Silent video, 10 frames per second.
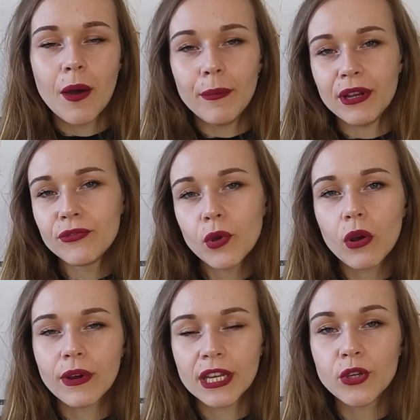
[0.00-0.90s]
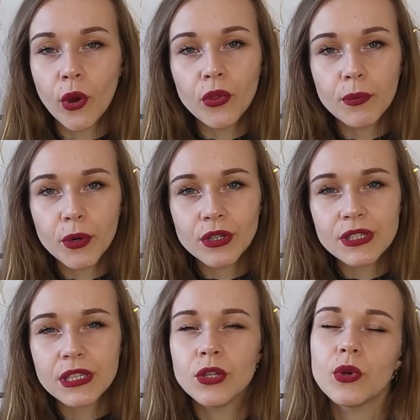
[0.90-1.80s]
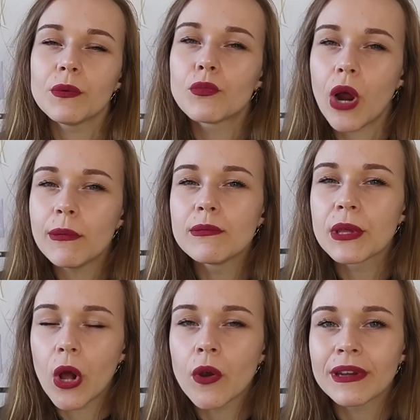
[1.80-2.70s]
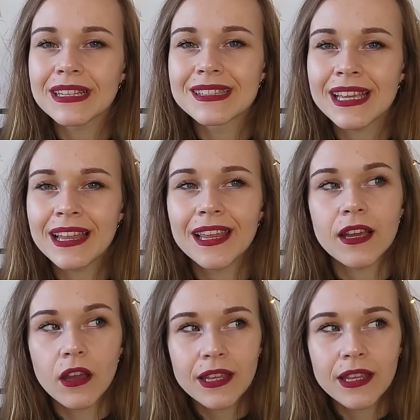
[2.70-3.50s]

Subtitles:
But if you already know the person, you can probably already say like,